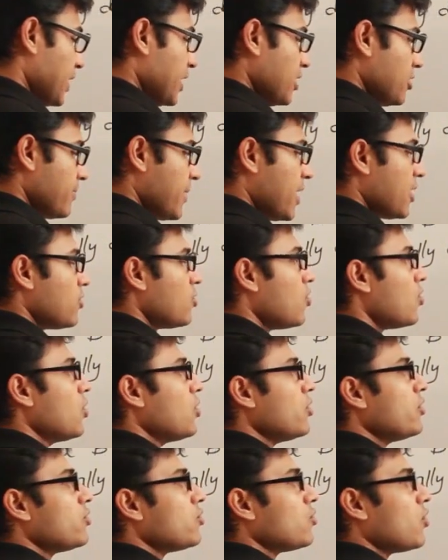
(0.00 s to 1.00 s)
It might
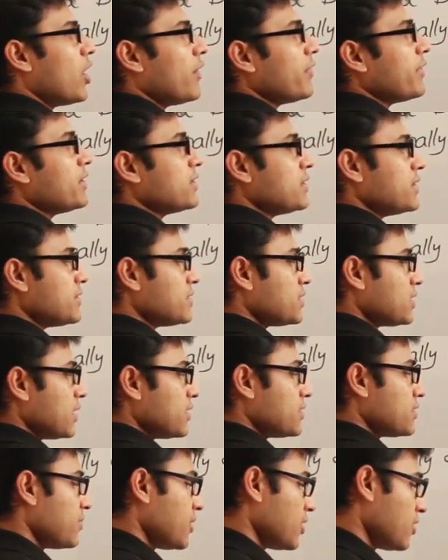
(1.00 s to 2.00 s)
hold true on this
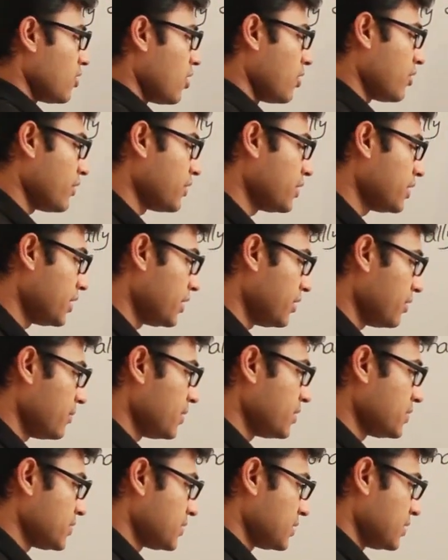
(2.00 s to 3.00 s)
instance, but not on the
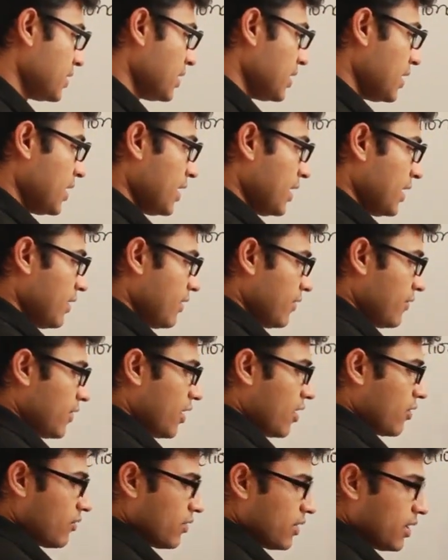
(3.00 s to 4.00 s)
database.
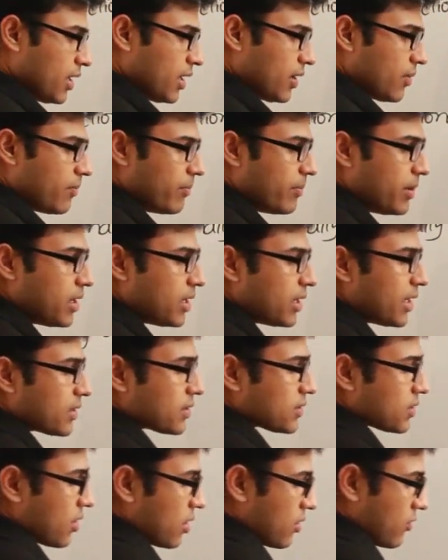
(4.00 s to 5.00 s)
Now B
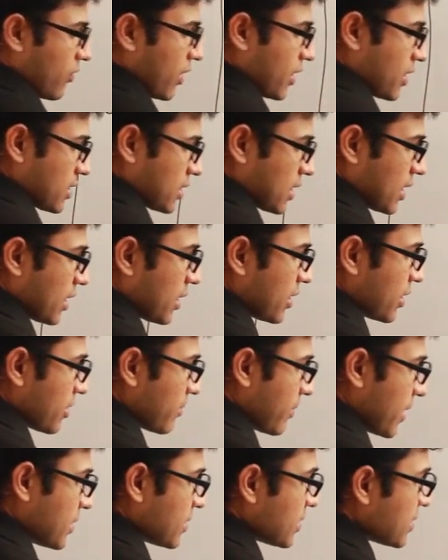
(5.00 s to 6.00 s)
does not functionally
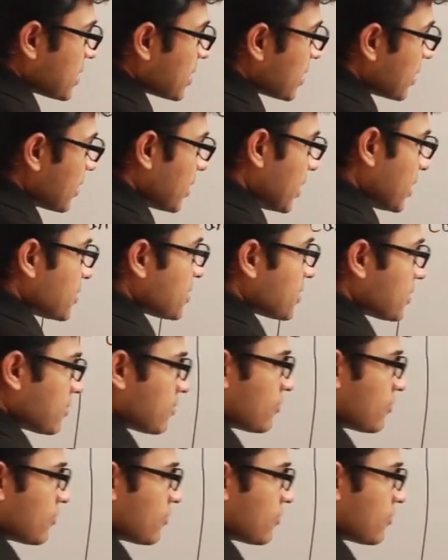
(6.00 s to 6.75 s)
determine C. Yes,